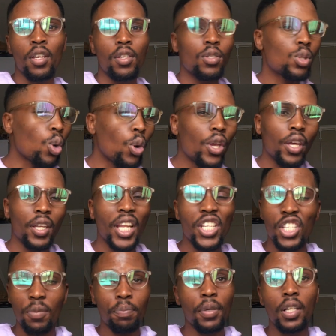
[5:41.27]
So, you know,
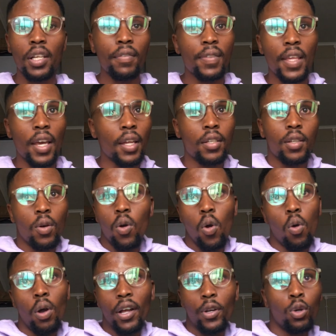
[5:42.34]
she believed that,
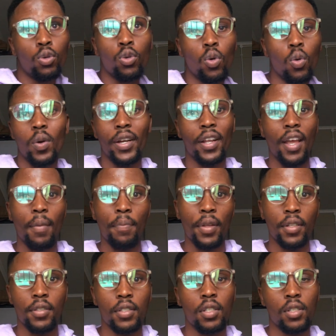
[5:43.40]
or I don't know what
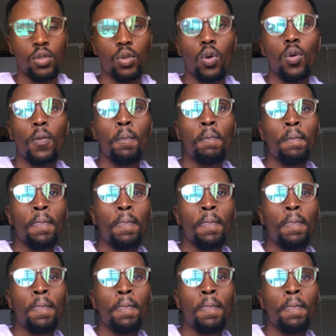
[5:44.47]
happened. So